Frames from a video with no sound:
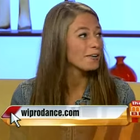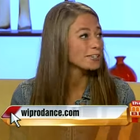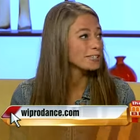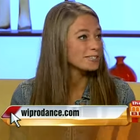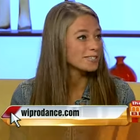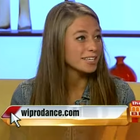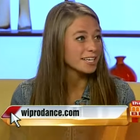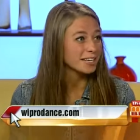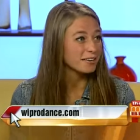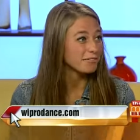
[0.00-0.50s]
now are
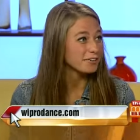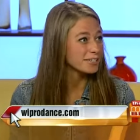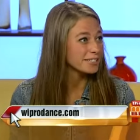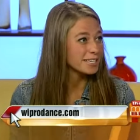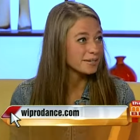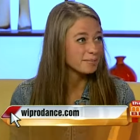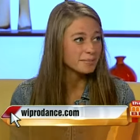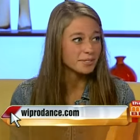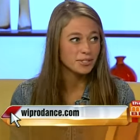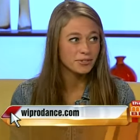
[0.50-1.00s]
just looking for
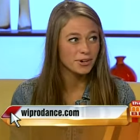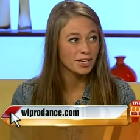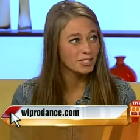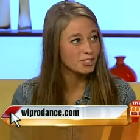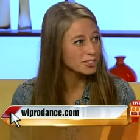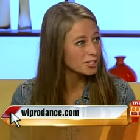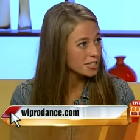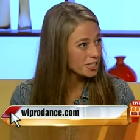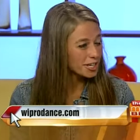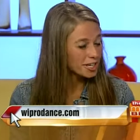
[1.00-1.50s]
teams to
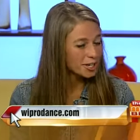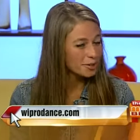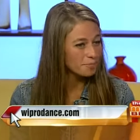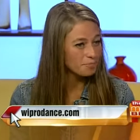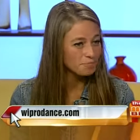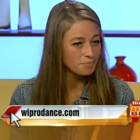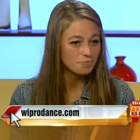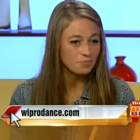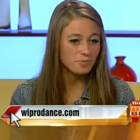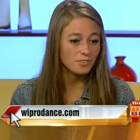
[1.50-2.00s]

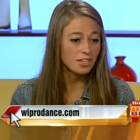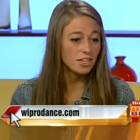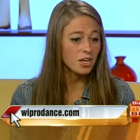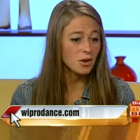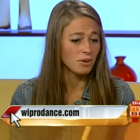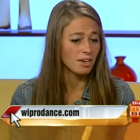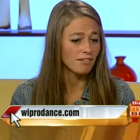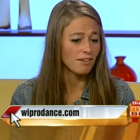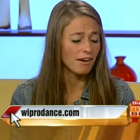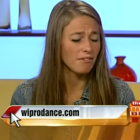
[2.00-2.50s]
register.
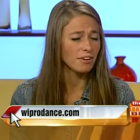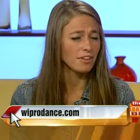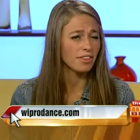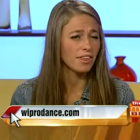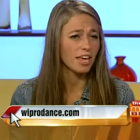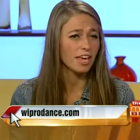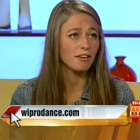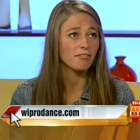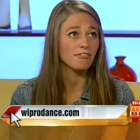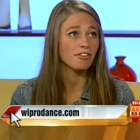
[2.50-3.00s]
We have
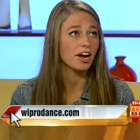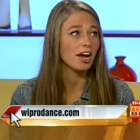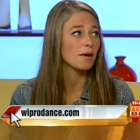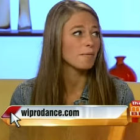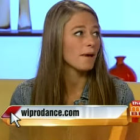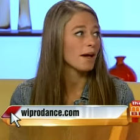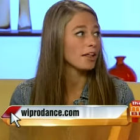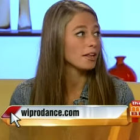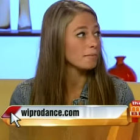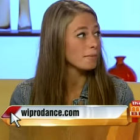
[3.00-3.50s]
everything from
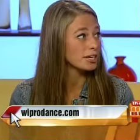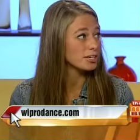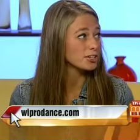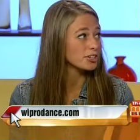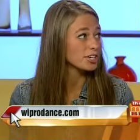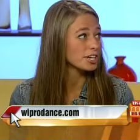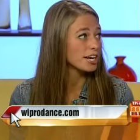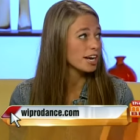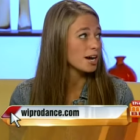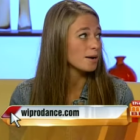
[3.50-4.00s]

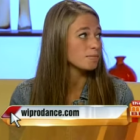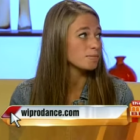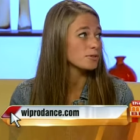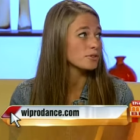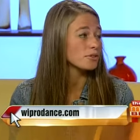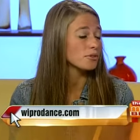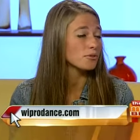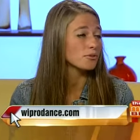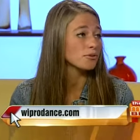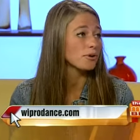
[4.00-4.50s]
elementary up
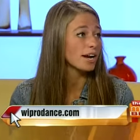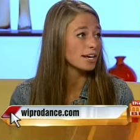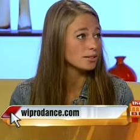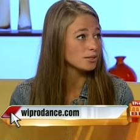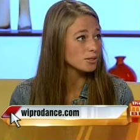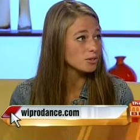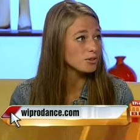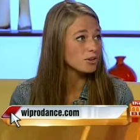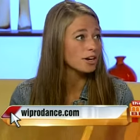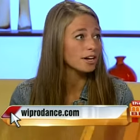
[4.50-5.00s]
through high
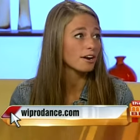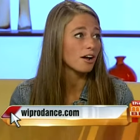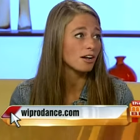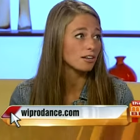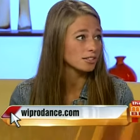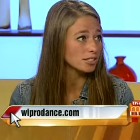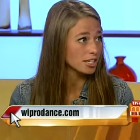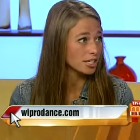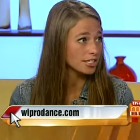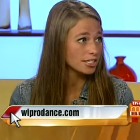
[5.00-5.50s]
school and
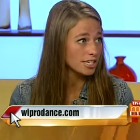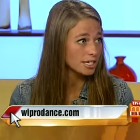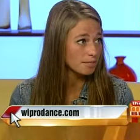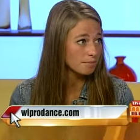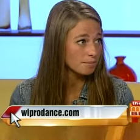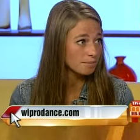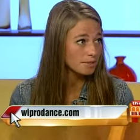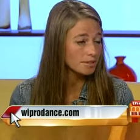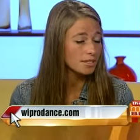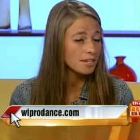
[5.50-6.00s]
all-star
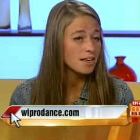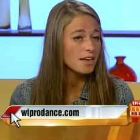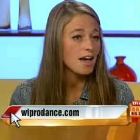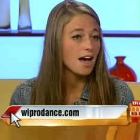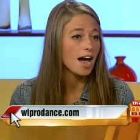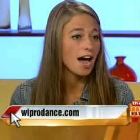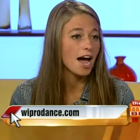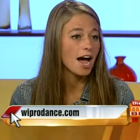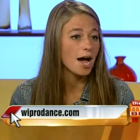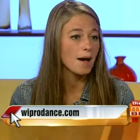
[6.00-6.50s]
teams.
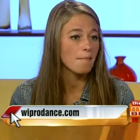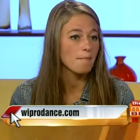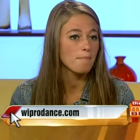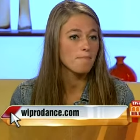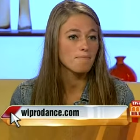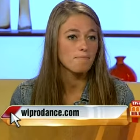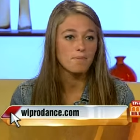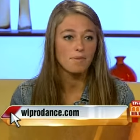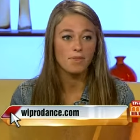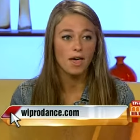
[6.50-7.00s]

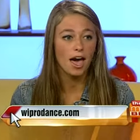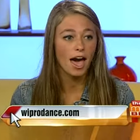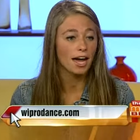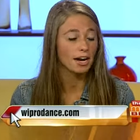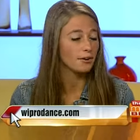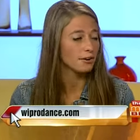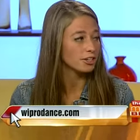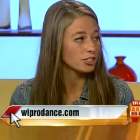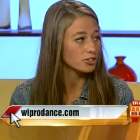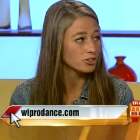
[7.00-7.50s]
Um,
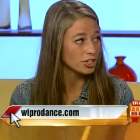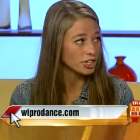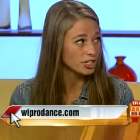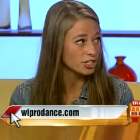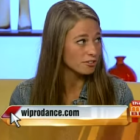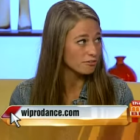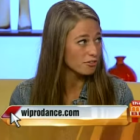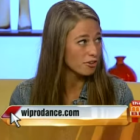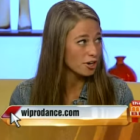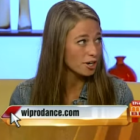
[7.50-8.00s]
on our
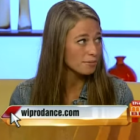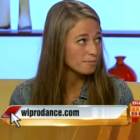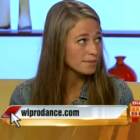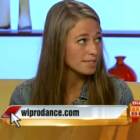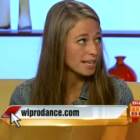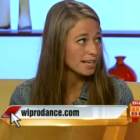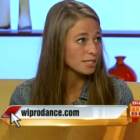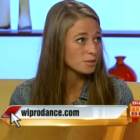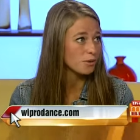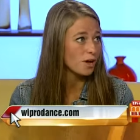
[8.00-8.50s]
registration
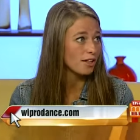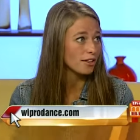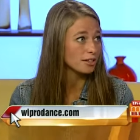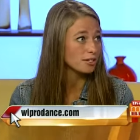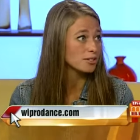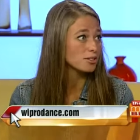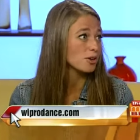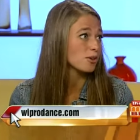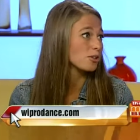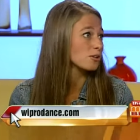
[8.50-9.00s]
forms as well
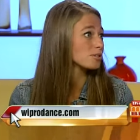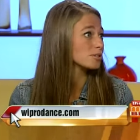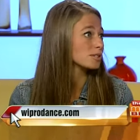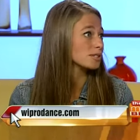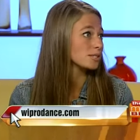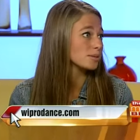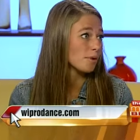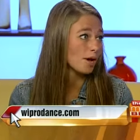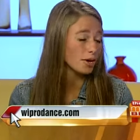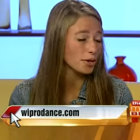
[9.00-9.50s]
as solos
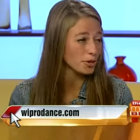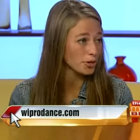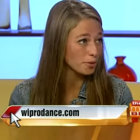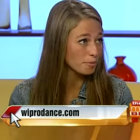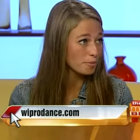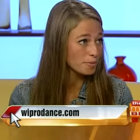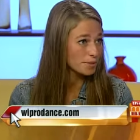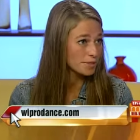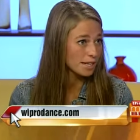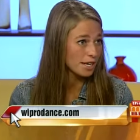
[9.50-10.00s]
and small
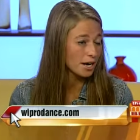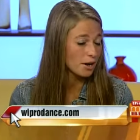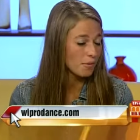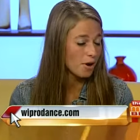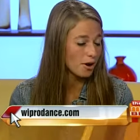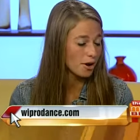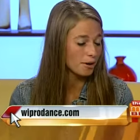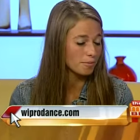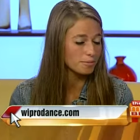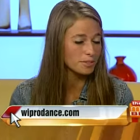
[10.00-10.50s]
groups that are
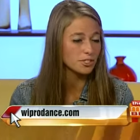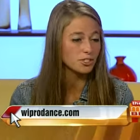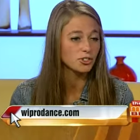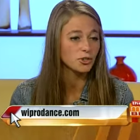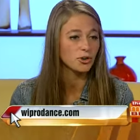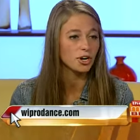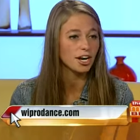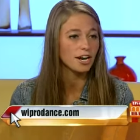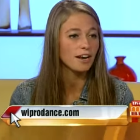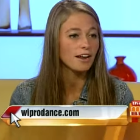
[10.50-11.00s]
welcome to
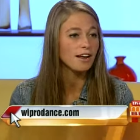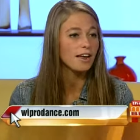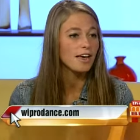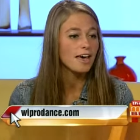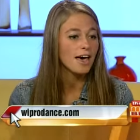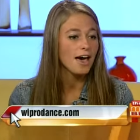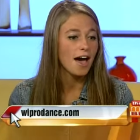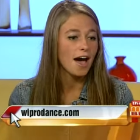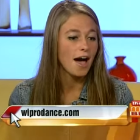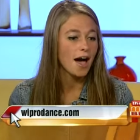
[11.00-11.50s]
join.
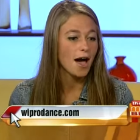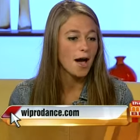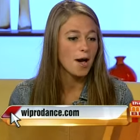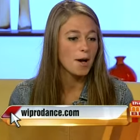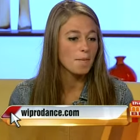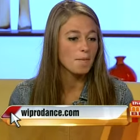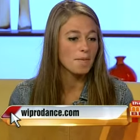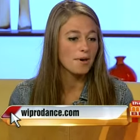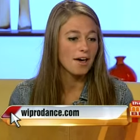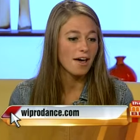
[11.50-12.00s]

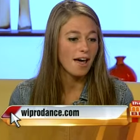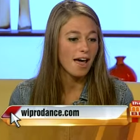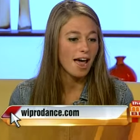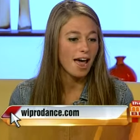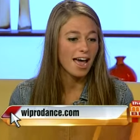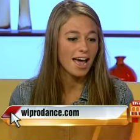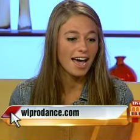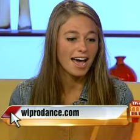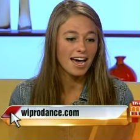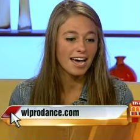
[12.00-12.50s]
Um,
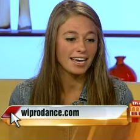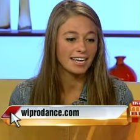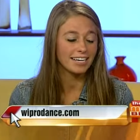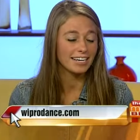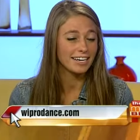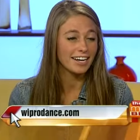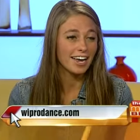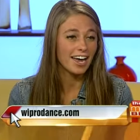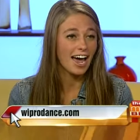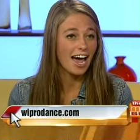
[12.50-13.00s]

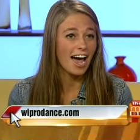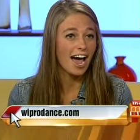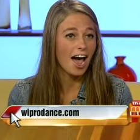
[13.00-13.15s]
and